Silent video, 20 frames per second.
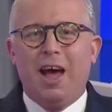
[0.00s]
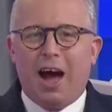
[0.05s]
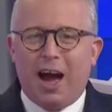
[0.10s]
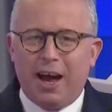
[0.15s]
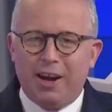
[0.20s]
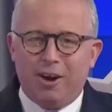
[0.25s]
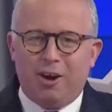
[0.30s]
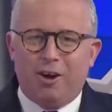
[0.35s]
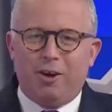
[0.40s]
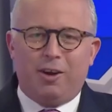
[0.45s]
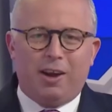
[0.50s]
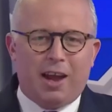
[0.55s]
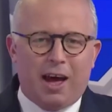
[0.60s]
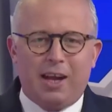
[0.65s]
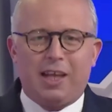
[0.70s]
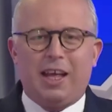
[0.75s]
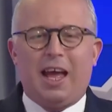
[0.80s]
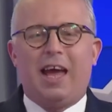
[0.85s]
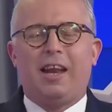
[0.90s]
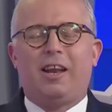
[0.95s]
I know a
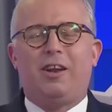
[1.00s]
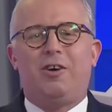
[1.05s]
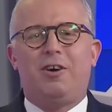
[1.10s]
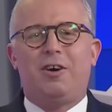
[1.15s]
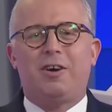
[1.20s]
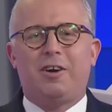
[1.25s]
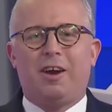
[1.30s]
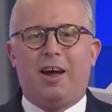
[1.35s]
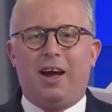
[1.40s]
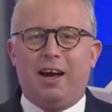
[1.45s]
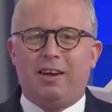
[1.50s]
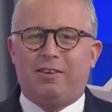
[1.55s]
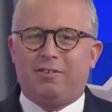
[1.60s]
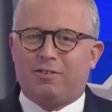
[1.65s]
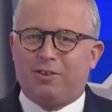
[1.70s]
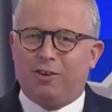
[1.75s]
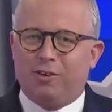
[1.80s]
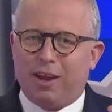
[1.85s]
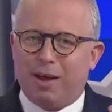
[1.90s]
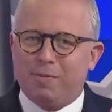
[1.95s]
lot of you had a long night,
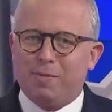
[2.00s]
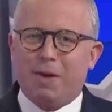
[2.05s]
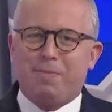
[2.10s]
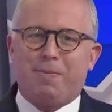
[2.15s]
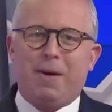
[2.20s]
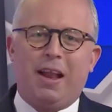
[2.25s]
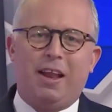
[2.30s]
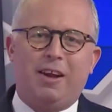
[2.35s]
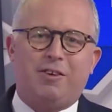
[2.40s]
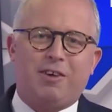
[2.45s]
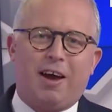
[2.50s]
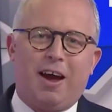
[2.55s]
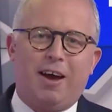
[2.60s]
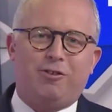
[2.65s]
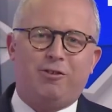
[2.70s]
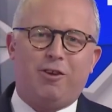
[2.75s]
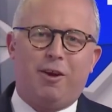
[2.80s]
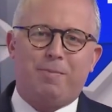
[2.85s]
so let me apologize